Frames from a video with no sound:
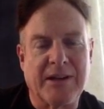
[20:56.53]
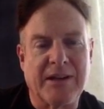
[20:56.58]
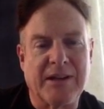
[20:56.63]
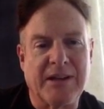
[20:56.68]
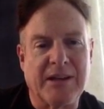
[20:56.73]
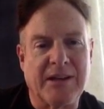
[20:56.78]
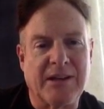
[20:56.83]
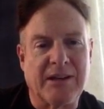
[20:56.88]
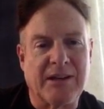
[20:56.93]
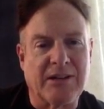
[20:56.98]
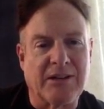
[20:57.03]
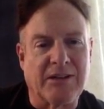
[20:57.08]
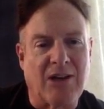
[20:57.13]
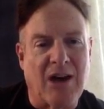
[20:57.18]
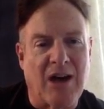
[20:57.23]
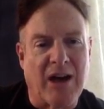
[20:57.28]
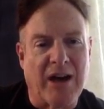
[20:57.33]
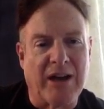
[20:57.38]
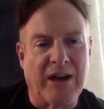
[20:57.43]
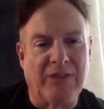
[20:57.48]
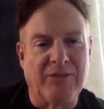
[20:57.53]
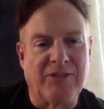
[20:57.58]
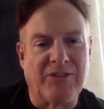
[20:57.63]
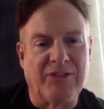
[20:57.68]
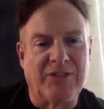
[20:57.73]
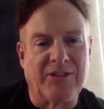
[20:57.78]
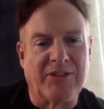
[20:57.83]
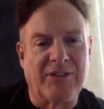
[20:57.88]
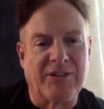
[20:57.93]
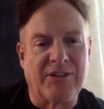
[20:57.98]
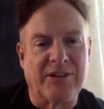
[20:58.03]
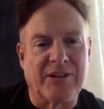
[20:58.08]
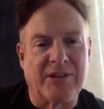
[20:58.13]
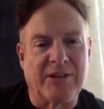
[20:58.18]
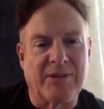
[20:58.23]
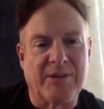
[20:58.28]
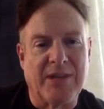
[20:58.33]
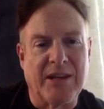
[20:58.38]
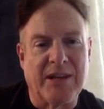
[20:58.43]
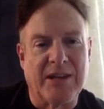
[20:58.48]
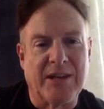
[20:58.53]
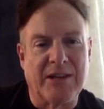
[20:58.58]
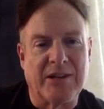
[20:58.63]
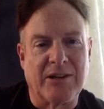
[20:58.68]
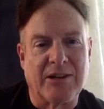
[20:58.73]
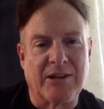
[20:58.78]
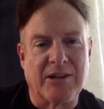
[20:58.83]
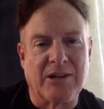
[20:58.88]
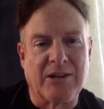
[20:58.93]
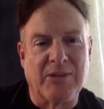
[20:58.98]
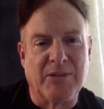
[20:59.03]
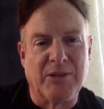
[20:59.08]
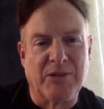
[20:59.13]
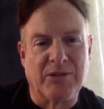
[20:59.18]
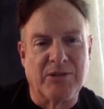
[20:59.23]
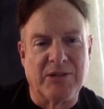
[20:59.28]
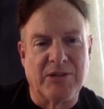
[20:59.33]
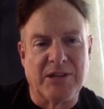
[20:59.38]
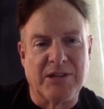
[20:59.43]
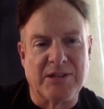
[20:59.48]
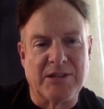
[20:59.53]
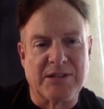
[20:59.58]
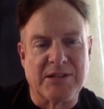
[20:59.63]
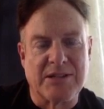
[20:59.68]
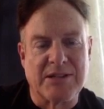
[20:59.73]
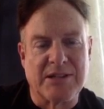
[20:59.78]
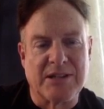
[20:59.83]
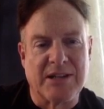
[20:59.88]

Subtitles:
in our lives and in our communities.